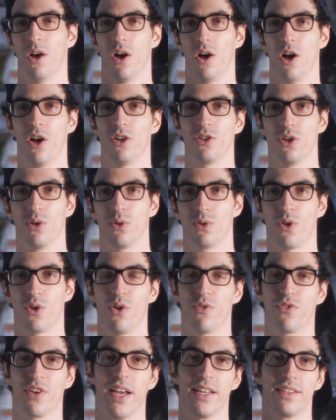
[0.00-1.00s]
Also,
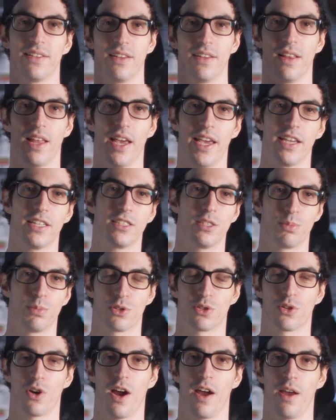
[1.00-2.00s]
don't forget to like,
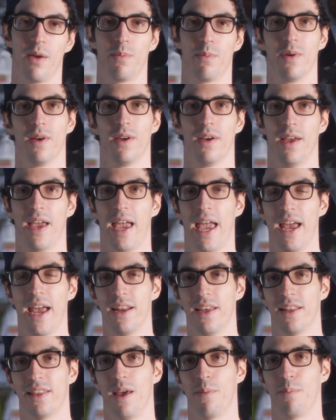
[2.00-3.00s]
subscribe, and
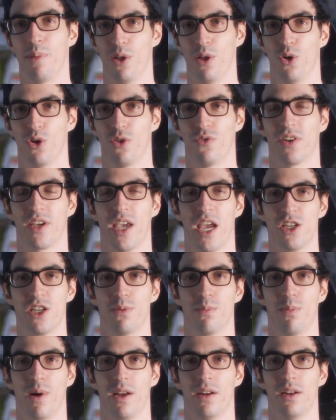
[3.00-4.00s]
hit that bell
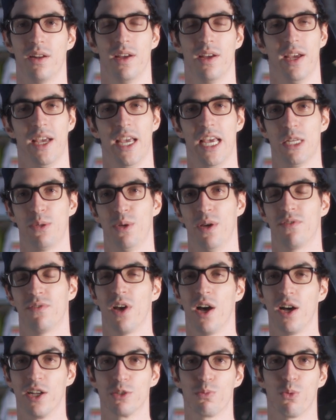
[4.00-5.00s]
notification button so you have
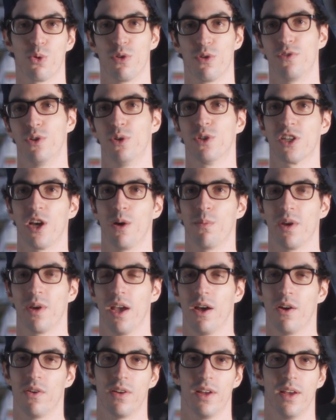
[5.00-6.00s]
tons more reviews coming
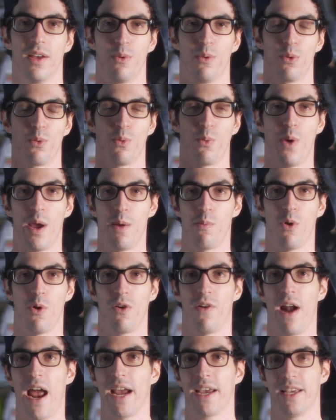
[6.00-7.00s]
out with way more
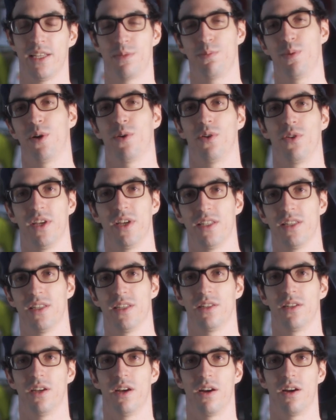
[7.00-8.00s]
rackets being released
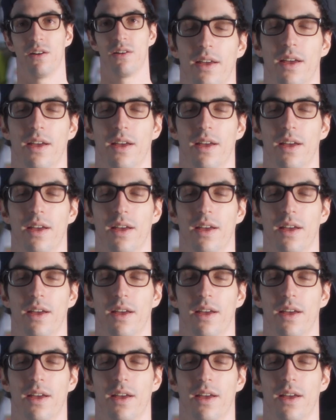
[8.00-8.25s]
this year.